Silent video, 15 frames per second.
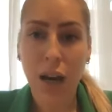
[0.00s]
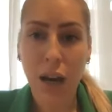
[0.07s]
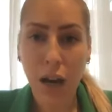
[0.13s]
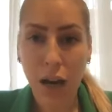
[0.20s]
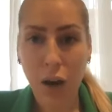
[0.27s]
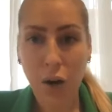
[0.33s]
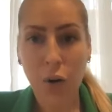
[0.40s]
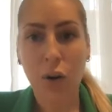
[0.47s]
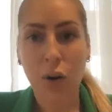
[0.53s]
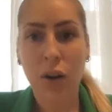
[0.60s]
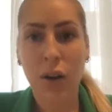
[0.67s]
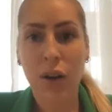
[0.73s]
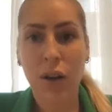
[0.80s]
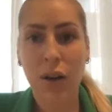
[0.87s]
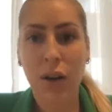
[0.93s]
how
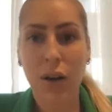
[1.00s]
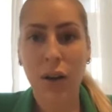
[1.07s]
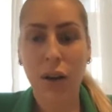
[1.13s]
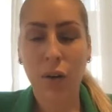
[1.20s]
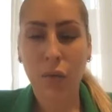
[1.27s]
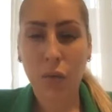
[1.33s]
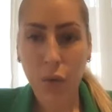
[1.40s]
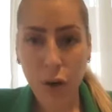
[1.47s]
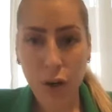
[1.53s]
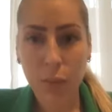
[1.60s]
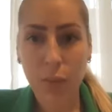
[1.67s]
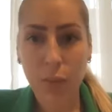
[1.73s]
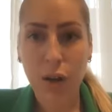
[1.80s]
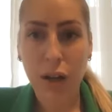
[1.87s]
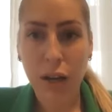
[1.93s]

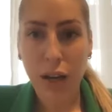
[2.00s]
affordable